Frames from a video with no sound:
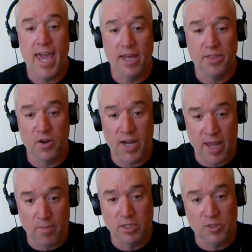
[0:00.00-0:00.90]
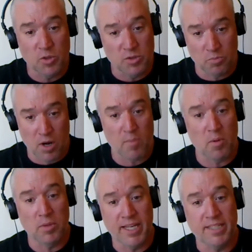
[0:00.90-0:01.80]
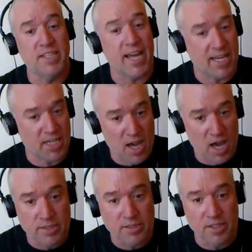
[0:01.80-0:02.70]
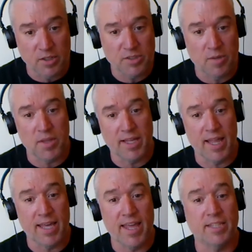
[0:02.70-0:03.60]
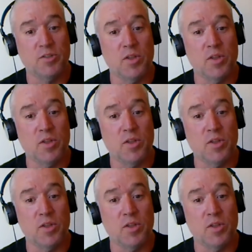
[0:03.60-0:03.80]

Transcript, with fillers: and their neighbors was probably a second cousin or something like that.